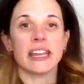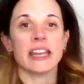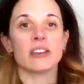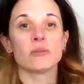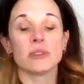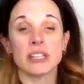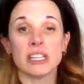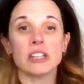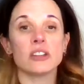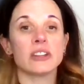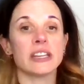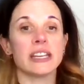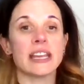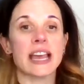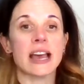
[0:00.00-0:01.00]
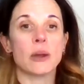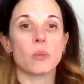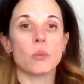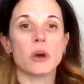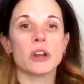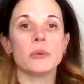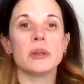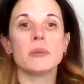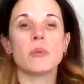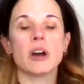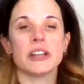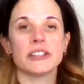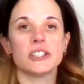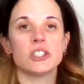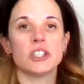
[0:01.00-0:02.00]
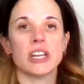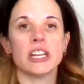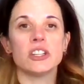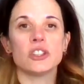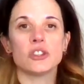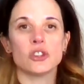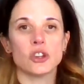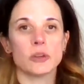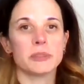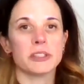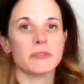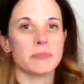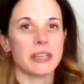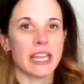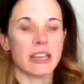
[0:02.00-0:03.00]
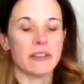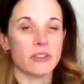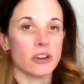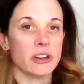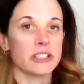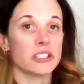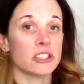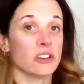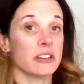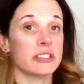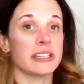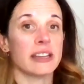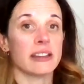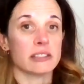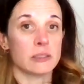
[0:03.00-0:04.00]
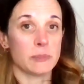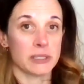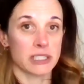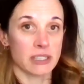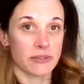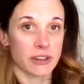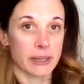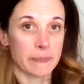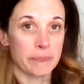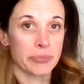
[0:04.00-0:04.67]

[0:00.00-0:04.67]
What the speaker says: and really looking at what do we want to change in terms of behavior and starting to get specific.